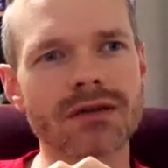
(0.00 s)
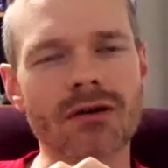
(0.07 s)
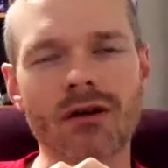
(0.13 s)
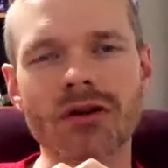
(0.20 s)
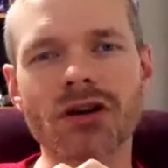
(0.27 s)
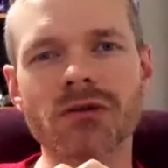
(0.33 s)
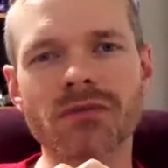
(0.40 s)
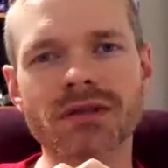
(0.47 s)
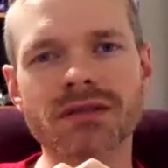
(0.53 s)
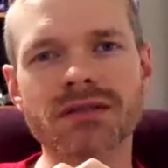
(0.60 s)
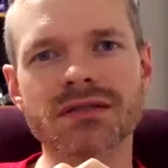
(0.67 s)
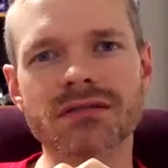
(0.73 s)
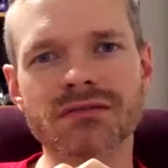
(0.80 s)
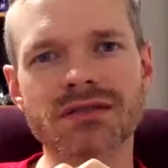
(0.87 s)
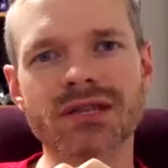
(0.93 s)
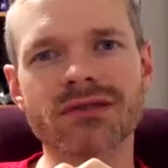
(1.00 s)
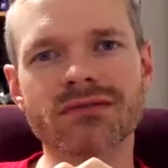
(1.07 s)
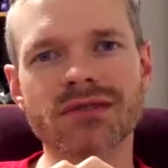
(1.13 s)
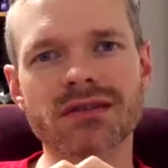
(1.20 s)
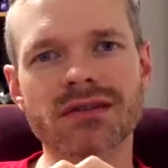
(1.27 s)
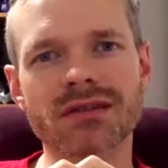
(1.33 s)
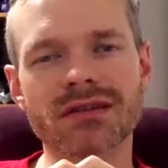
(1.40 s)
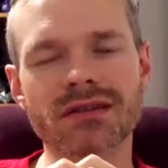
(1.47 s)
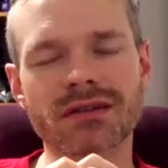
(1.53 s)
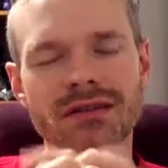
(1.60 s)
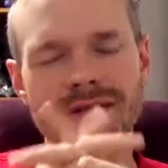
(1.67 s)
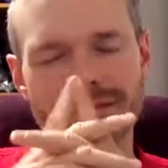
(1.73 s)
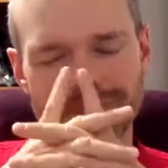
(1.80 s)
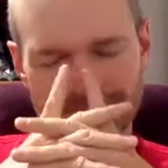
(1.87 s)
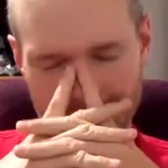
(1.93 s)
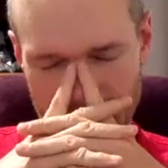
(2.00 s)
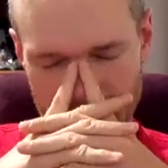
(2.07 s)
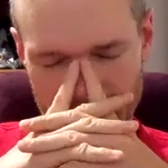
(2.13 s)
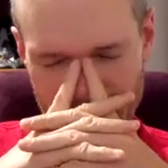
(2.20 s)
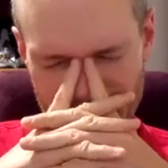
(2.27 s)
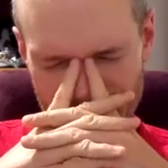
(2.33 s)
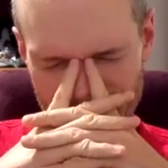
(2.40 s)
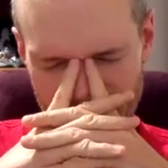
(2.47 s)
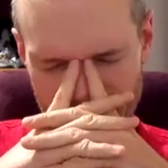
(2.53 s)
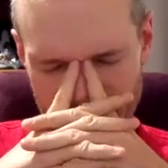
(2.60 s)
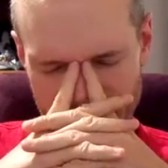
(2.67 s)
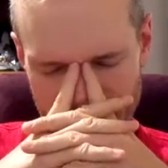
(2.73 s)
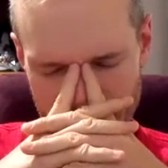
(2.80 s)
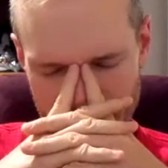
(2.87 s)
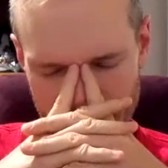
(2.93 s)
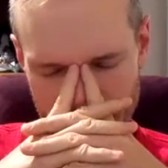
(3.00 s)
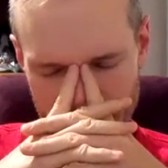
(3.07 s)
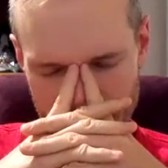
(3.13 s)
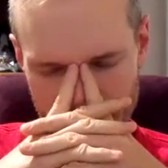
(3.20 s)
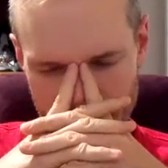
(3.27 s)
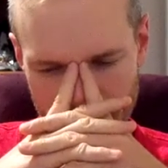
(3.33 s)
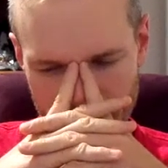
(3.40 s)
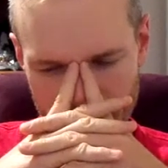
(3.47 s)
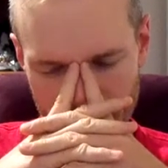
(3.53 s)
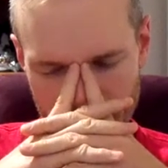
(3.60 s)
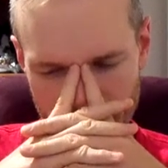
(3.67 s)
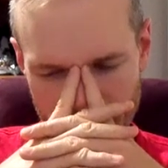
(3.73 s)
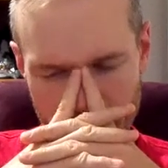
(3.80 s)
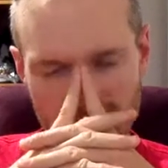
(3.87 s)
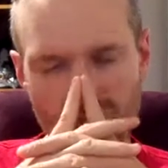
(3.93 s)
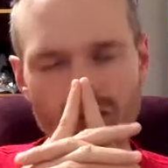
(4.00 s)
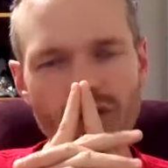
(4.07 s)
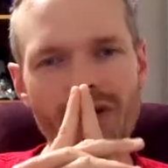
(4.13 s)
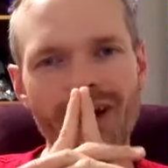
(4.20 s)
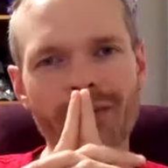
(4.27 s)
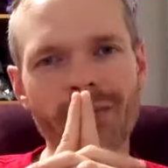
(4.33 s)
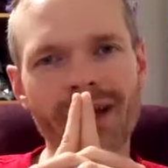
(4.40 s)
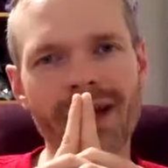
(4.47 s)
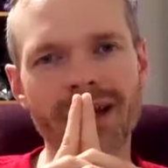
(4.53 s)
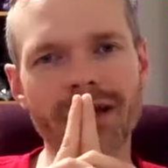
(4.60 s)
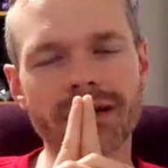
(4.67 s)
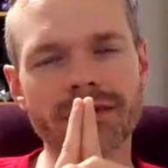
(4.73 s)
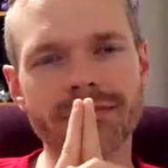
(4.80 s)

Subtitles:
car companies still selling station wagons, like the Subaru Outback.